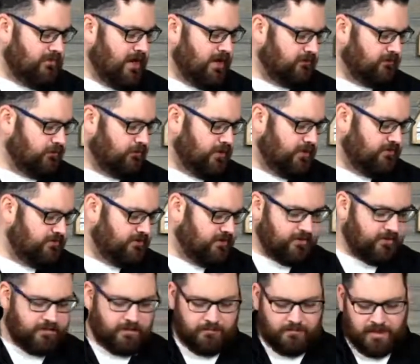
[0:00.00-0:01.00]
XY
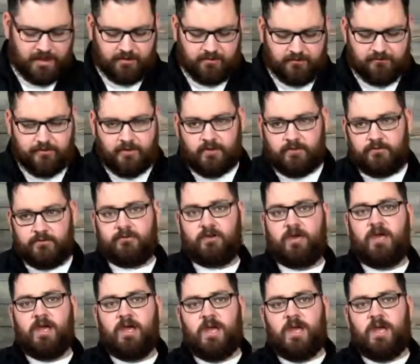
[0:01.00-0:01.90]
stereo microphones,